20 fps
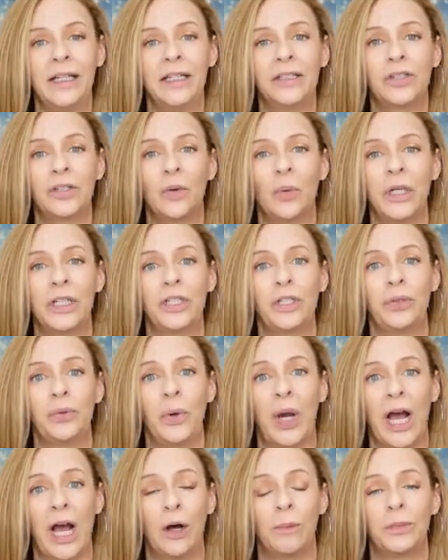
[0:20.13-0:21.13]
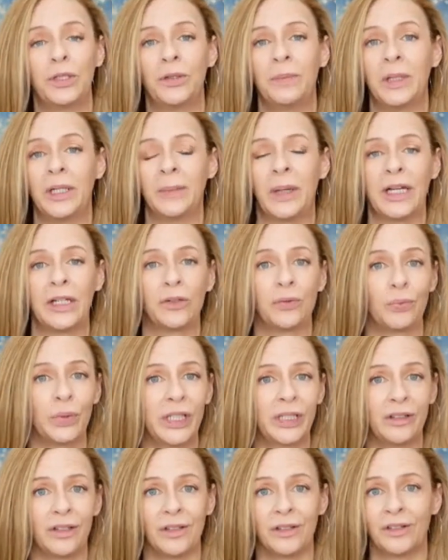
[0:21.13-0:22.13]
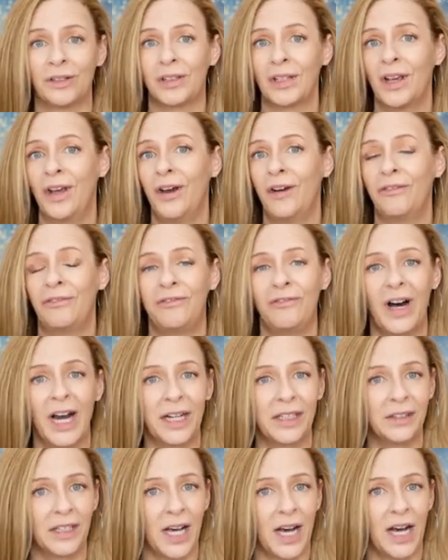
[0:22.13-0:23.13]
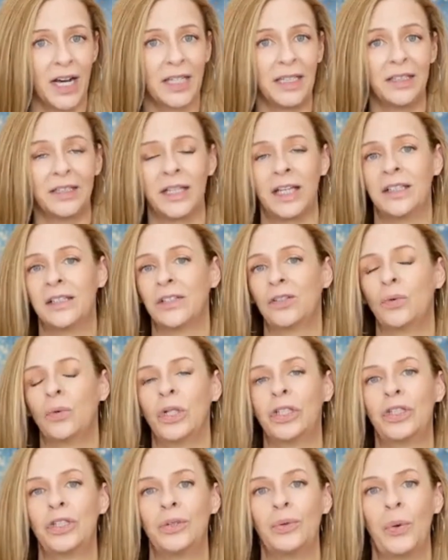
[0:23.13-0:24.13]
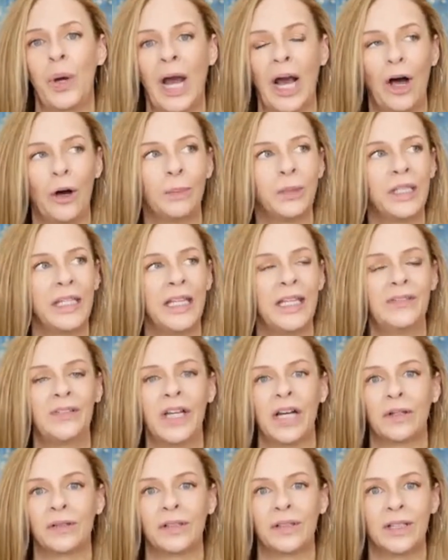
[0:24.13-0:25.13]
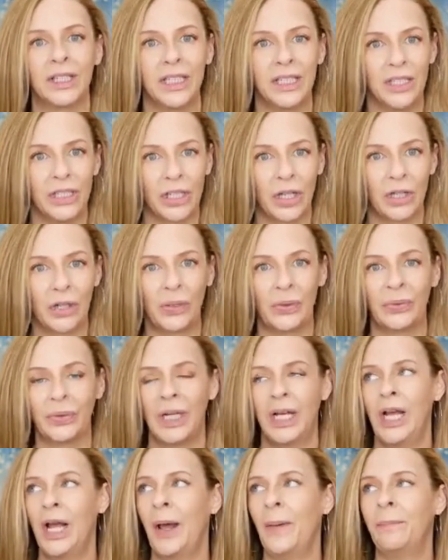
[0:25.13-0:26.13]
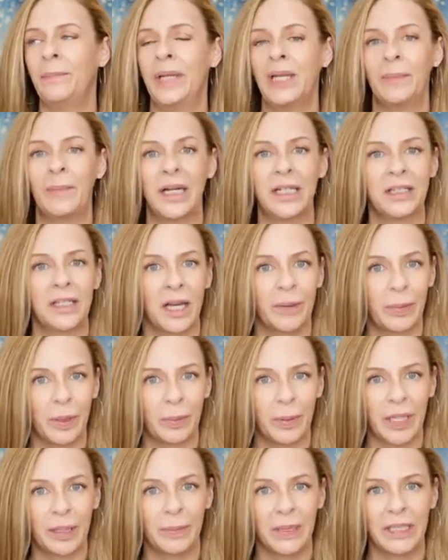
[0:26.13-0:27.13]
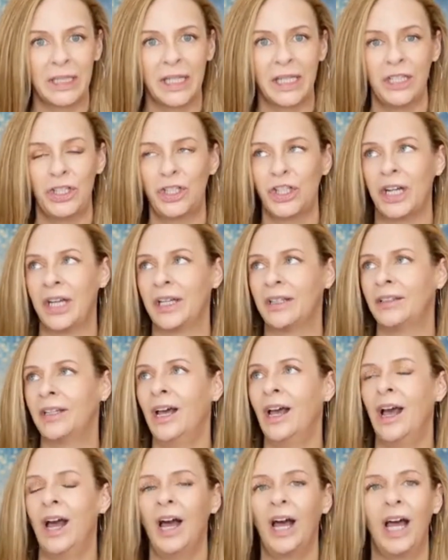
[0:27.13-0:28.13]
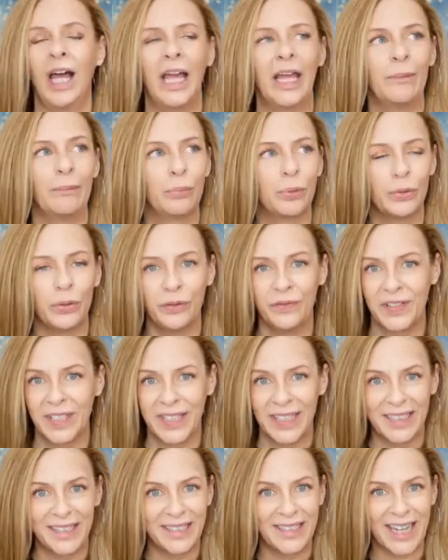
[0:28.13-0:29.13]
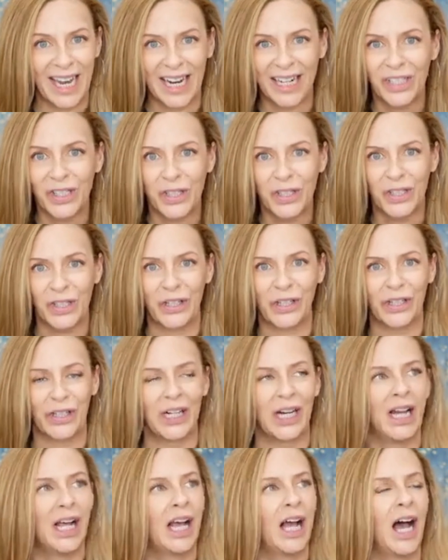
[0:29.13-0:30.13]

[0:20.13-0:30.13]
is going to help to minimize wrinkles, fine lines. It is going to help to even out skin tone, minimize hyperpigmentation, improve skin texture,